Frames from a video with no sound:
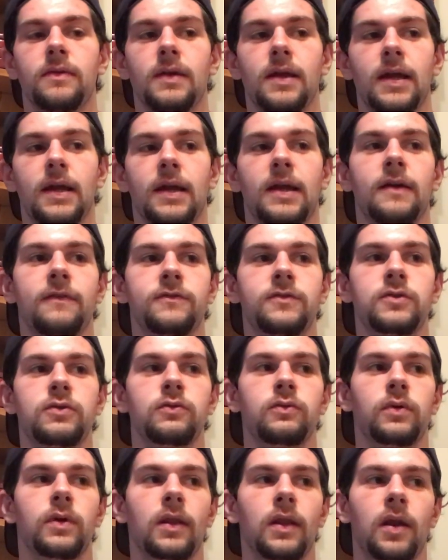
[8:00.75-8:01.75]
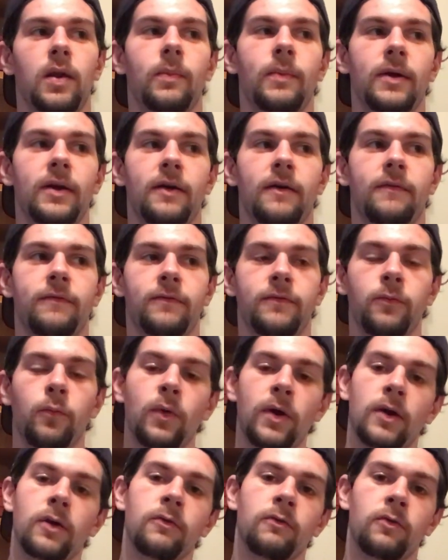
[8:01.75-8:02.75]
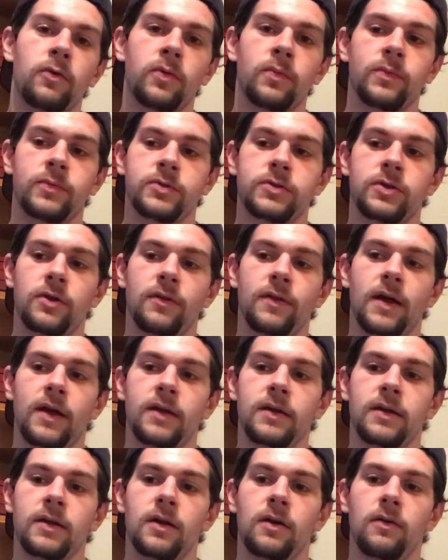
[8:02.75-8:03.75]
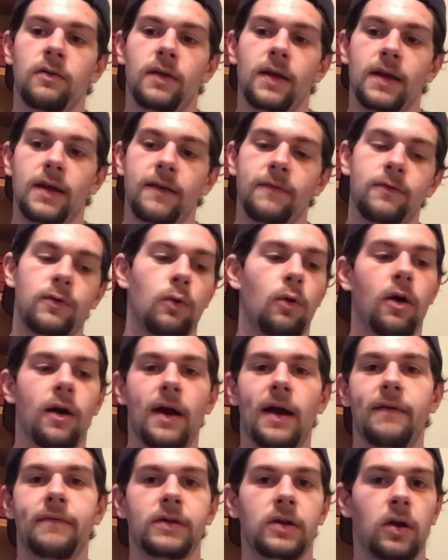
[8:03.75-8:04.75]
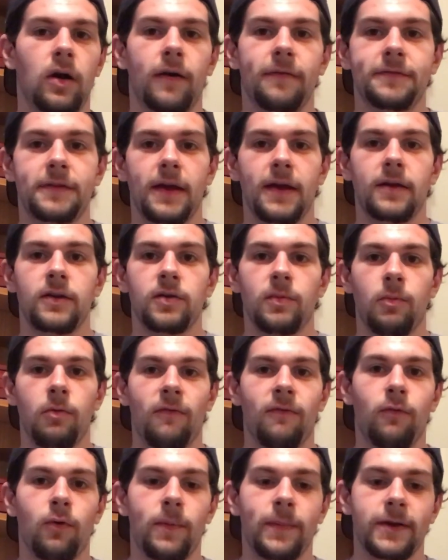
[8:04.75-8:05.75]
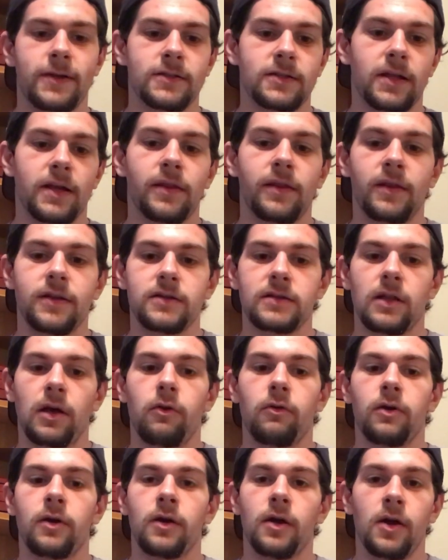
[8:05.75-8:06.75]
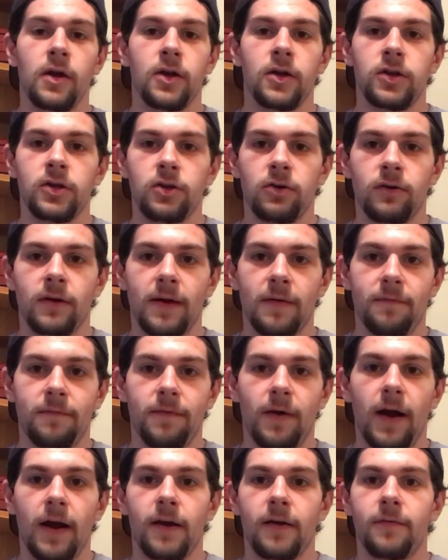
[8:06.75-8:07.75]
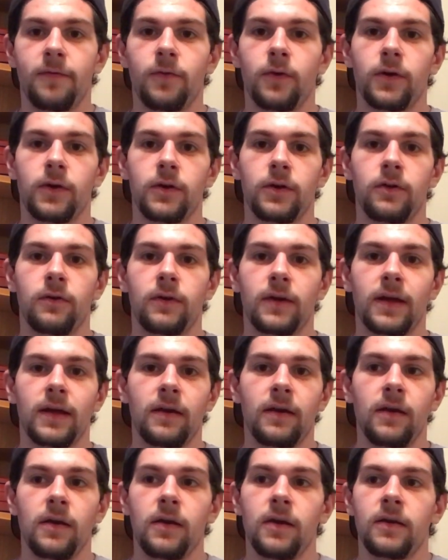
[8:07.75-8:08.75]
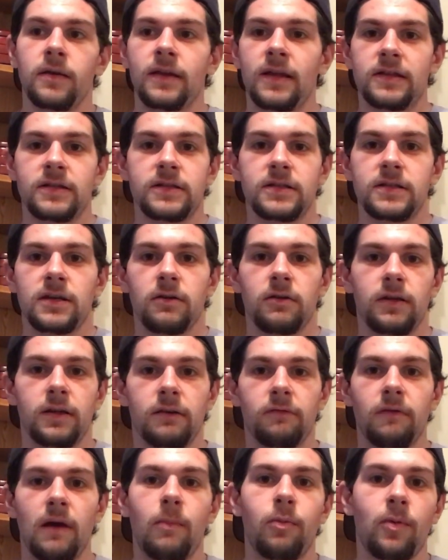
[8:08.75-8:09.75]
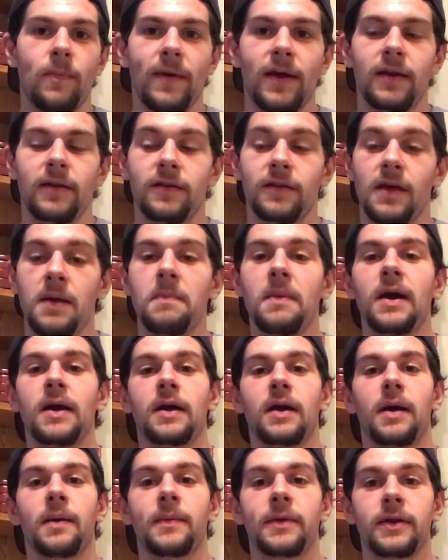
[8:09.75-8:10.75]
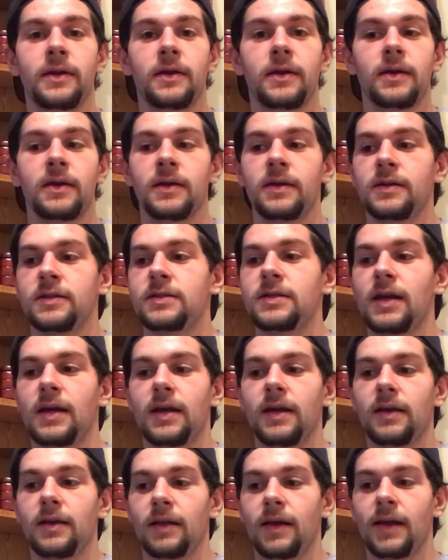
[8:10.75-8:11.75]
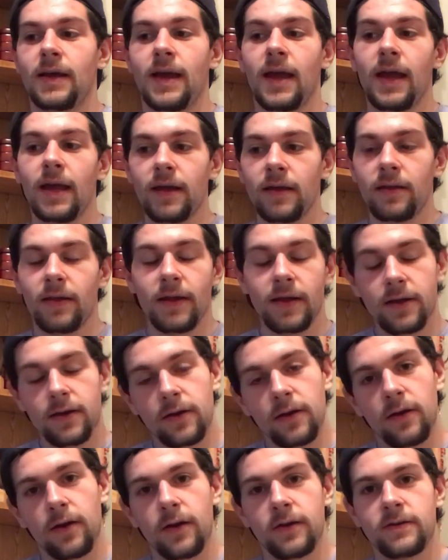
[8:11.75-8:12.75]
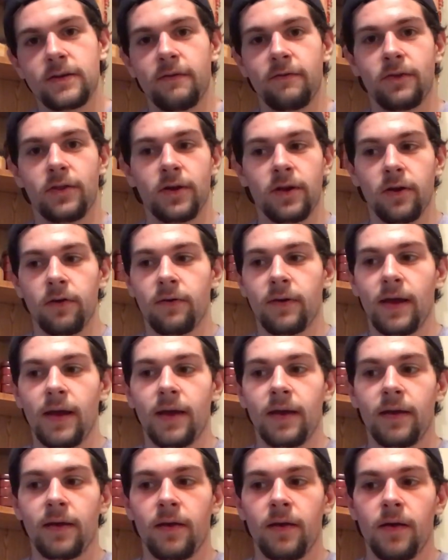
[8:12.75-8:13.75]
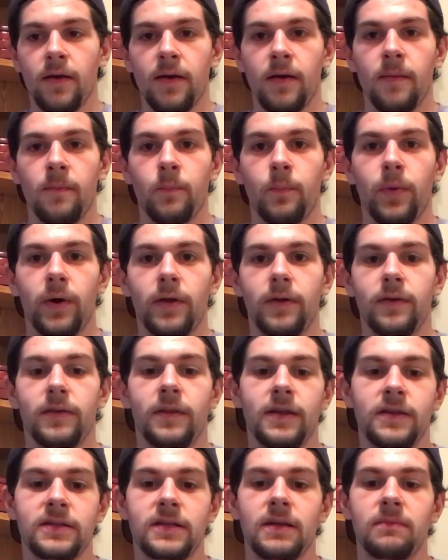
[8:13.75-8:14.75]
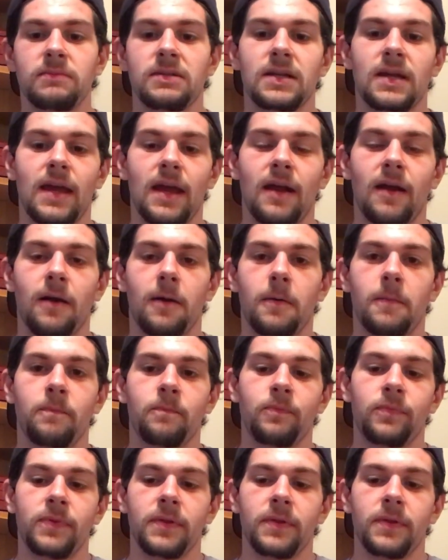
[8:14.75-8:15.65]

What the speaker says: it gives you a little bit of wiggle room so that, like if you are having an off day and you're performing slightly slower, you don't get fired for it, you don't get necessarily reprimanded. They might come and say like, hey, like, is everything okay? But they seem to care